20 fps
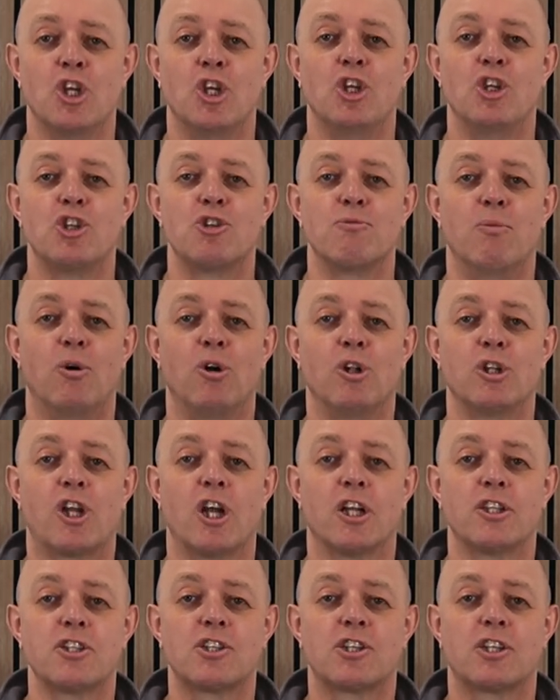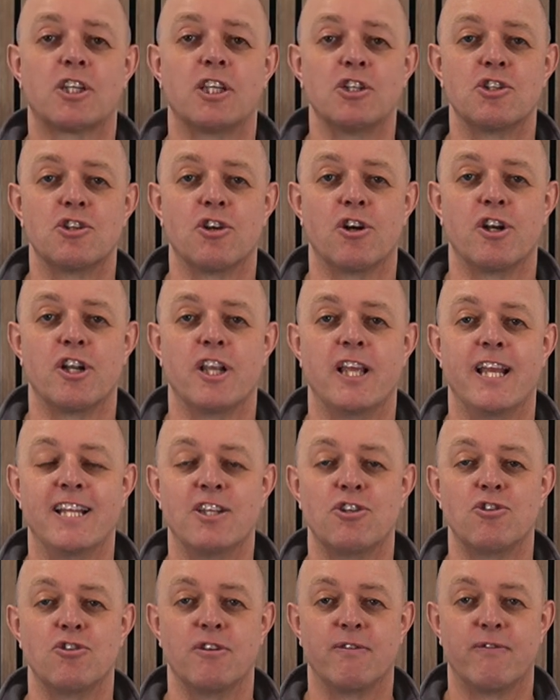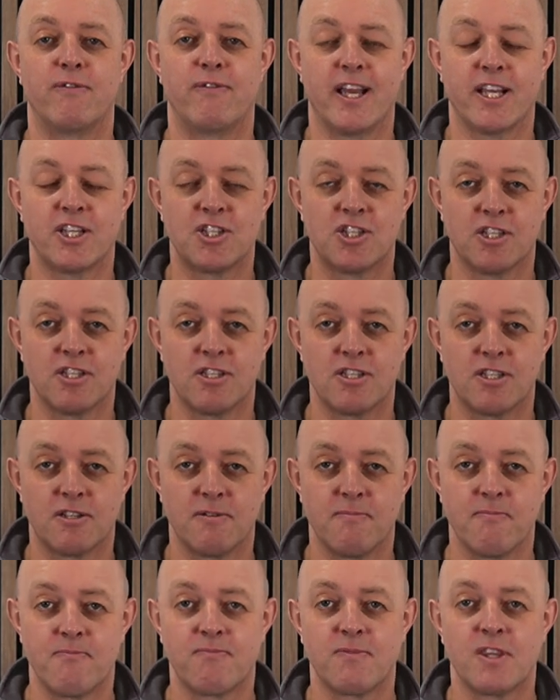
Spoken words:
Small cuts can turn into infections.